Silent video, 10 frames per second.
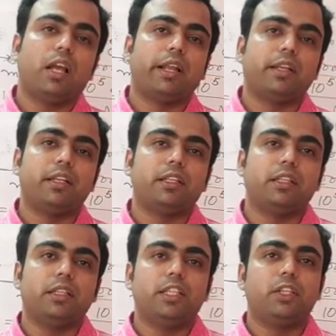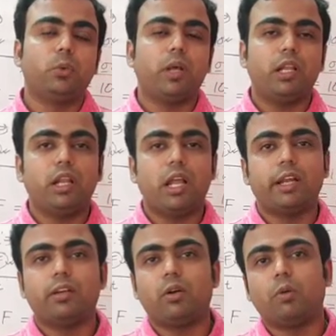an equal
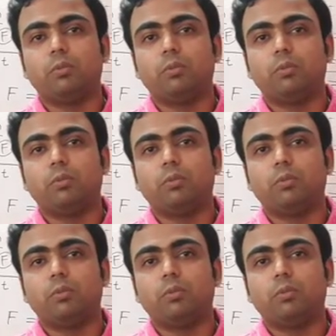and